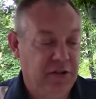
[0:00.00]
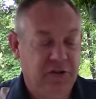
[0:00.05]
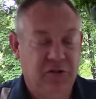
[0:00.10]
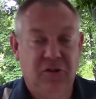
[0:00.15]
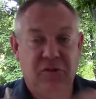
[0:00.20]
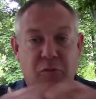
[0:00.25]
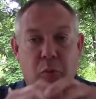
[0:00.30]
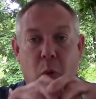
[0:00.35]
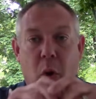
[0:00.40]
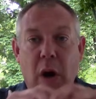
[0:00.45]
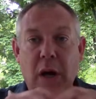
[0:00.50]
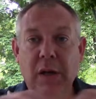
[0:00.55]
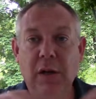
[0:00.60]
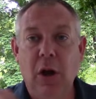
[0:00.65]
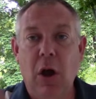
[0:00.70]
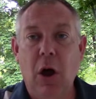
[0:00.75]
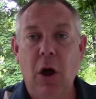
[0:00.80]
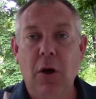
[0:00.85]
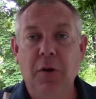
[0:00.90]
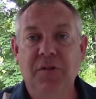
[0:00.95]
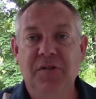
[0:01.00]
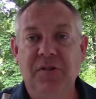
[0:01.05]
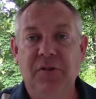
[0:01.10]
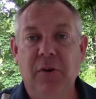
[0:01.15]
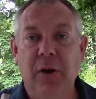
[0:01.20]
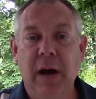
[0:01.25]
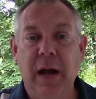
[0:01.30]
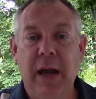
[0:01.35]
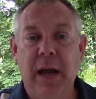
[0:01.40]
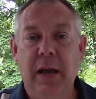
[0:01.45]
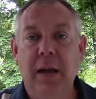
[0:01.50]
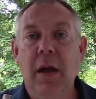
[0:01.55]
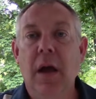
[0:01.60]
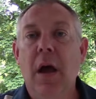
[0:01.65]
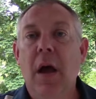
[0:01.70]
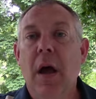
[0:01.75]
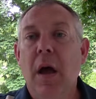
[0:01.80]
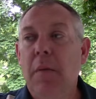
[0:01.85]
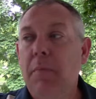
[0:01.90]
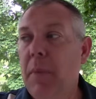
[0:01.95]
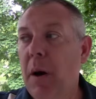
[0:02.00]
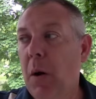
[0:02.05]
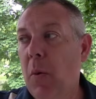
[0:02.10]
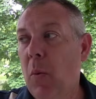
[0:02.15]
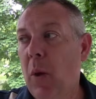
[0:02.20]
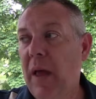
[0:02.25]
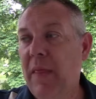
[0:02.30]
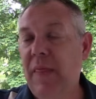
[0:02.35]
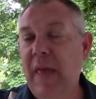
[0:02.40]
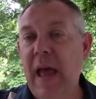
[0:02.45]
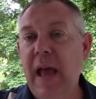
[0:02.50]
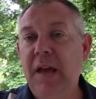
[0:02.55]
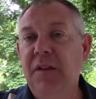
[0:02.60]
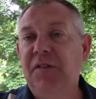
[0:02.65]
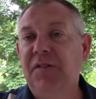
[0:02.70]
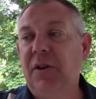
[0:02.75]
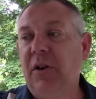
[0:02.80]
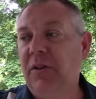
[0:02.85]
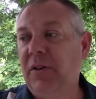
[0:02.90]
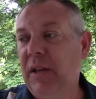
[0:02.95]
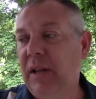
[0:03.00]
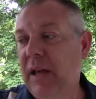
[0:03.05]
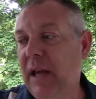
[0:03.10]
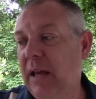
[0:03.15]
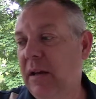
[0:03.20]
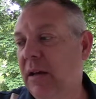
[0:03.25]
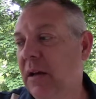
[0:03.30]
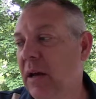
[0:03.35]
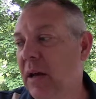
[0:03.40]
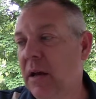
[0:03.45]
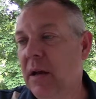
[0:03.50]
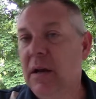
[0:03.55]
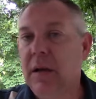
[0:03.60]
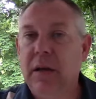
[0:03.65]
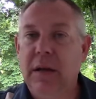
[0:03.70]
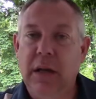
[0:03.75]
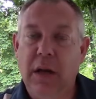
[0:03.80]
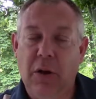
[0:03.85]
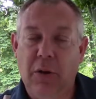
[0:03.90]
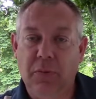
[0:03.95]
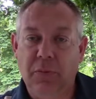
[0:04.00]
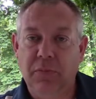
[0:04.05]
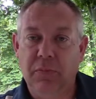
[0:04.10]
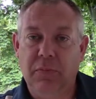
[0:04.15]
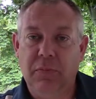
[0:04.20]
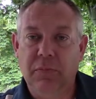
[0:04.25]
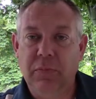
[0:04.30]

It's just one long string, but when they start to get you know,